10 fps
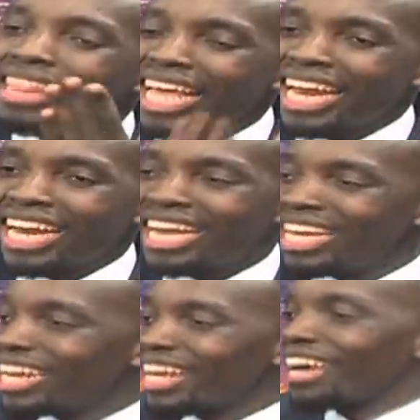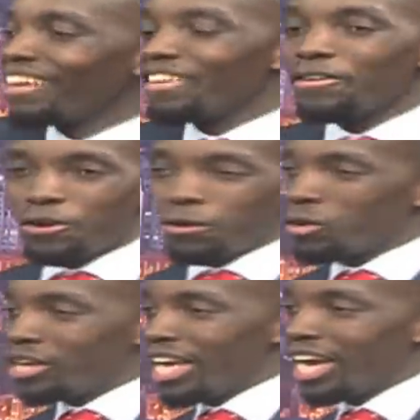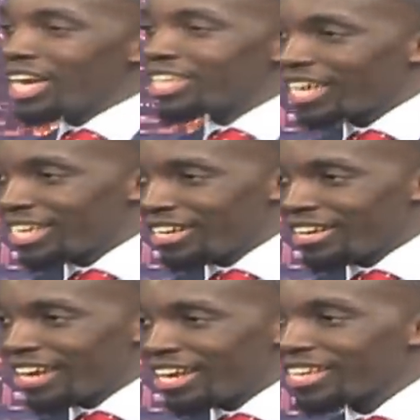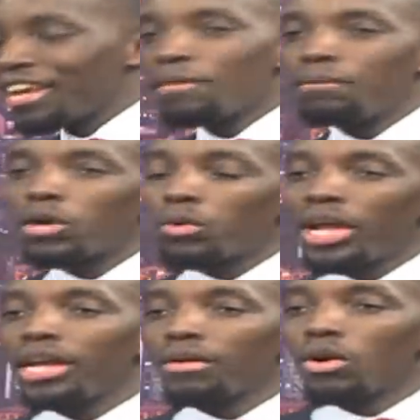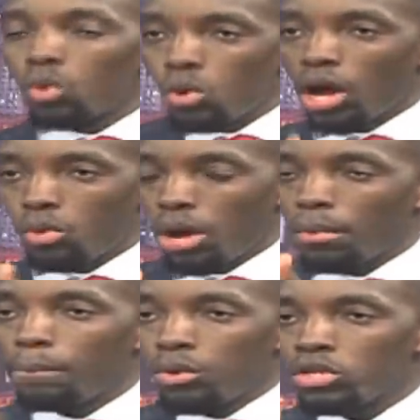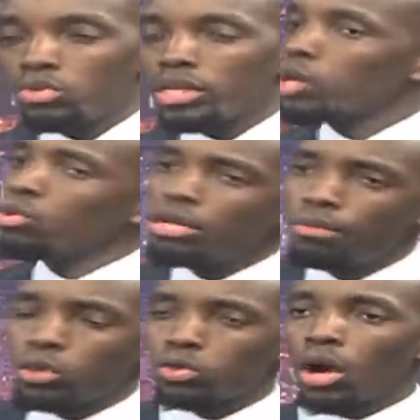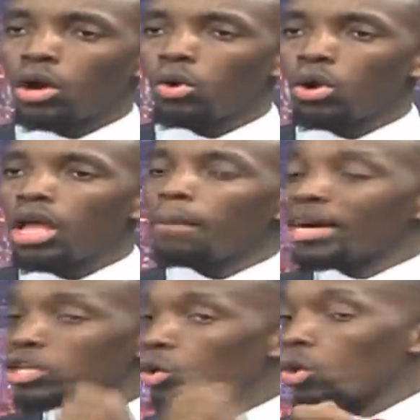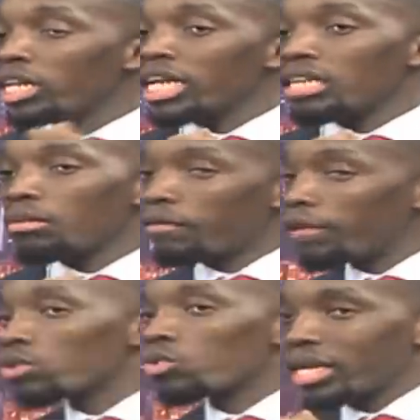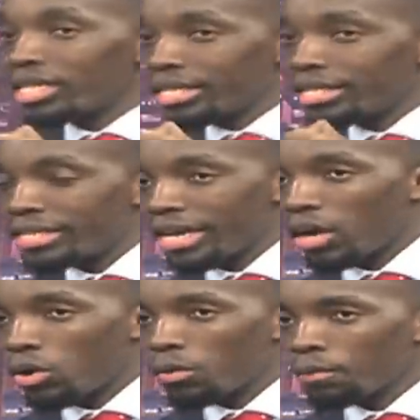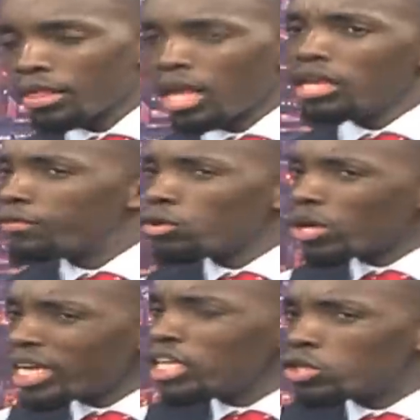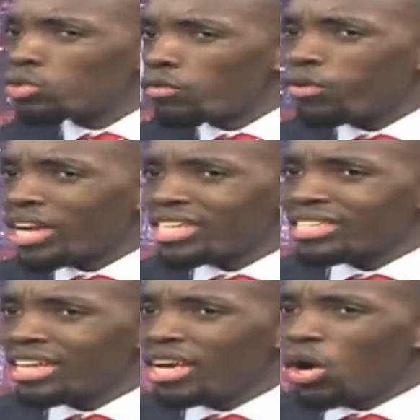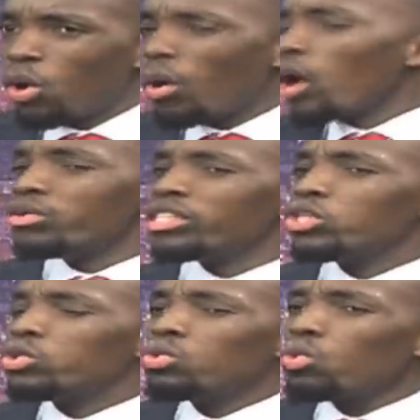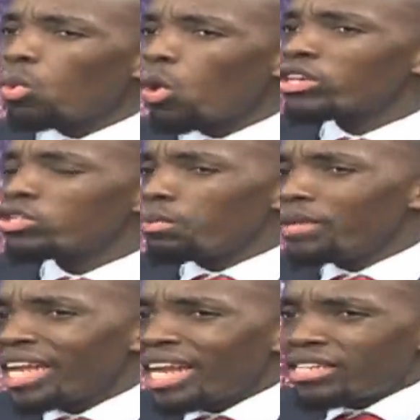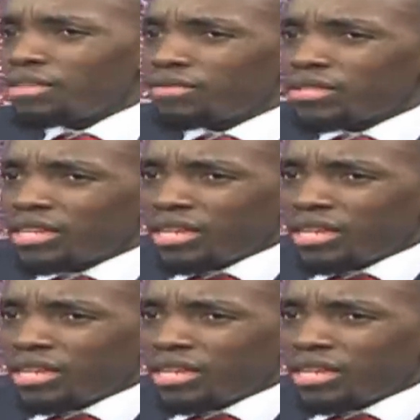then hiyo ni code ya Churchill, right? But when kuna maboys wenye uni boys wako, but code inasema fai kukatia sister yako. If you're really true friends, why wouldn't you want to be relatives?